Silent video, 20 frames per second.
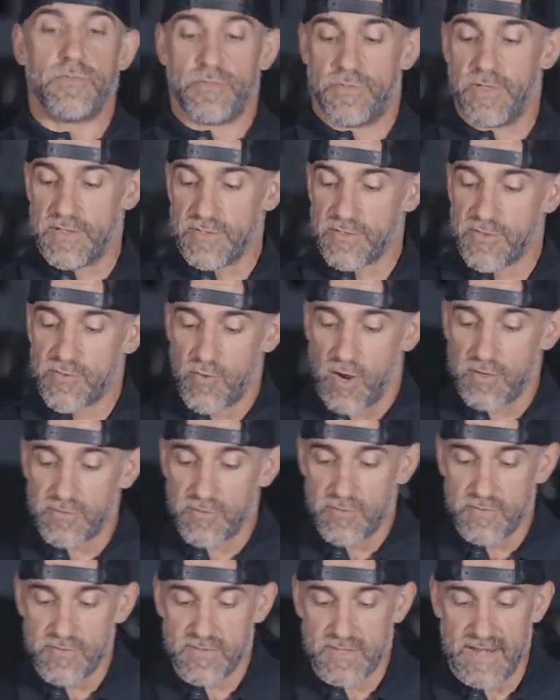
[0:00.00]
The
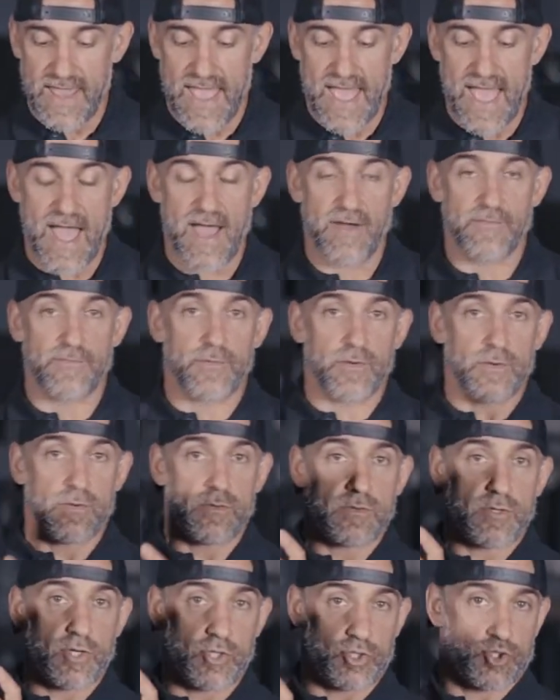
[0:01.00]
instructor is gonna have
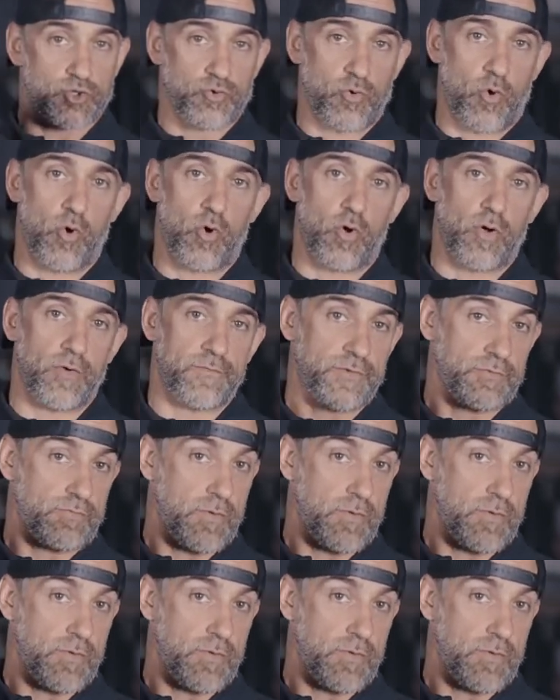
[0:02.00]
control of the